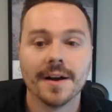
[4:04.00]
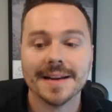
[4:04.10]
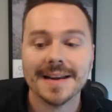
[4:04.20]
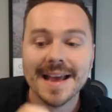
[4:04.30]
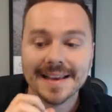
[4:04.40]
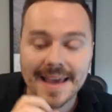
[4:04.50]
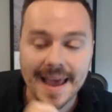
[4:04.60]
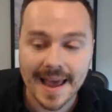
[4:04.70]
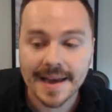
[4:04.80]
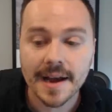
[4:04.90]
it
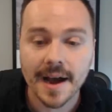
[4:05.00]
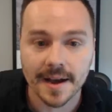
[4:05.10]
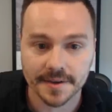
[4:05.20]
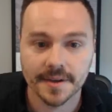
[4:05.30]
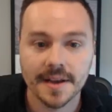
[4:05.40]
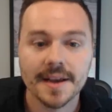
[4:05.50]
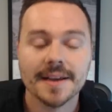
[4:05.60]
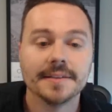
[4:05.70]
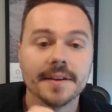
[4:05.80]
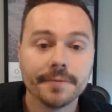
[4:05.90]
cannot
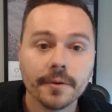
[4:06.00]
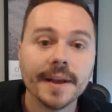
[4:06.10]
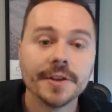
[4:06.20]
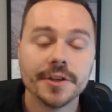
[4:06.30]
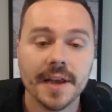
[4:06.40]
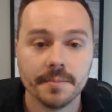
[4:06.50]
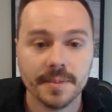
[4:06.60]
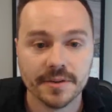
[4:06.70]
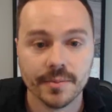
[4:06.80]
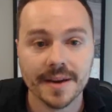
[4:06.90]
differentiate
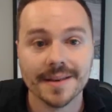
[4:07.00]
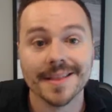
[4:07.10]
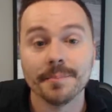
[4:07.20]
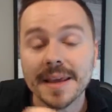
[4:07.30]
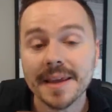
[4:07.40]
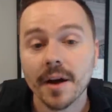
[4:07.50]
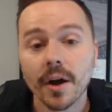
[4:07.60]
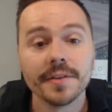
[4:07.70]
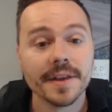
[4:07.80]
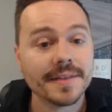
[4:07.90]
between the
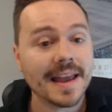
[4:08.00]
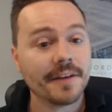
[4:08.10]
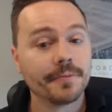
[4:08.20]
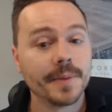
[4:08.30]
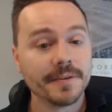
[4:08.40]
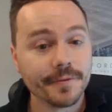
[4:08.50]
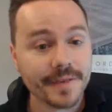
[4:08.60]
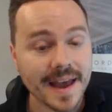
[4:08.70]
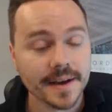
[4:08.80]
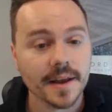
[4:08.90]
PR that they have been
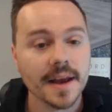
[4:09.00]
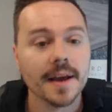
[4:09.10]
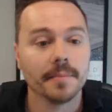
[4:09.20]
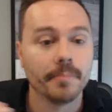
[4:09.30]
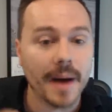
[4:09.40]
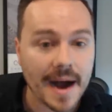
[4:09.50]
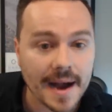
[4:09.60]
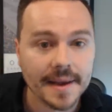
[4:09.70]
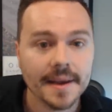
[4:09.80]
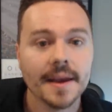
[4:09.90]
fed
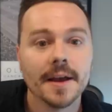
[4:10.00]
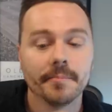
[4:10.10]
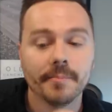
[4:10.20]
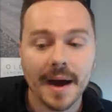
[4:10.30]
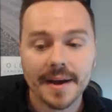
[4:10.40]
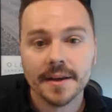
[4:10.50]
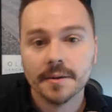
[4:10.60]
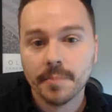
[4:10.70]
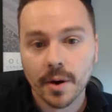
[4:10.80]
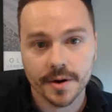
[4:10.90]
by buying
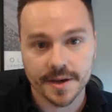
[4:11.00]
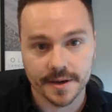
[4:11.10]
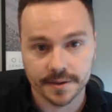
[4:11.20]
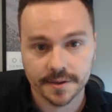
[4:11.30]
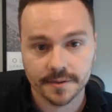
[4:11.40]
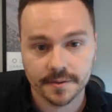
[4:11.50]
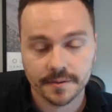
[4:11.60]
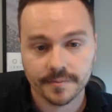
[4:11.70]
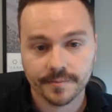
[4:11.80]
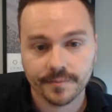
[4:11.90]
parties,
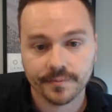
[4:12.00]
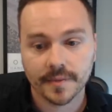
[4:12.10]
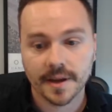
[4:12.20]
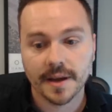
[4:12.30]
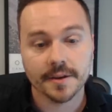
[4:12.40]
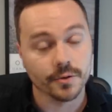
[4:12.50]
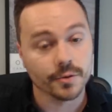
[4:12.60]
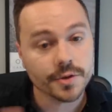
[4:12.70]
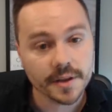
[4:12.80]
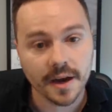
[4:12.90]

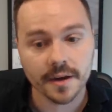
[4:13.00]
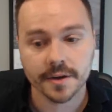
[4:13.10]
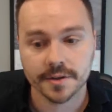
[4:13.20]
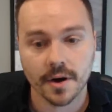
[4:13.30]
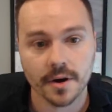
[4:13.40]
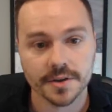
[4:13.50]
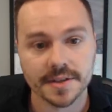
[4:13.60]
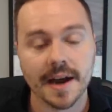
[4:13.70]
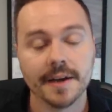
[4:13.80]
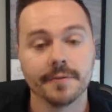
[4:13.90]
usually on Qatar's
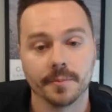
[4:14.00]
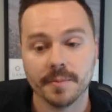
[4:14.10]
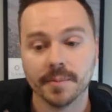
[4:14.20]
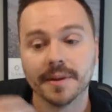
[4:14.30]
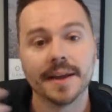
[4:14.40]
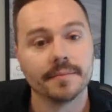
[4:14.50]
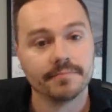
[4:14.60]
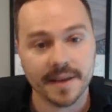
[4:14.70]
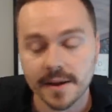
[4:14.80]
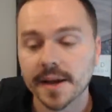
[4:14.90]
side for people
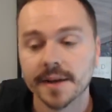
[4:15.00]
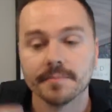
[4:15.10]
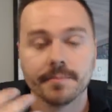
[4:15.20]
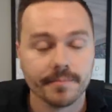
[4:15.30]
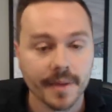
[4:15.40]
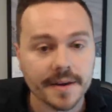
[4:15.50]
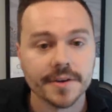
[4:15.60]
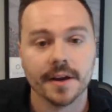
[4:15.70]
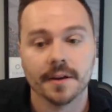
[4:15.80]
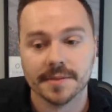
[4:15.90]
like Keegan, Ben
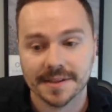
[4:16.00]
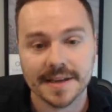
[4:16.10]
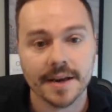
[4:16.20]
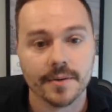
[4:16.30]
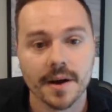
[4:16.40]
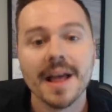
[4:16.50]
Jacobs, etc.,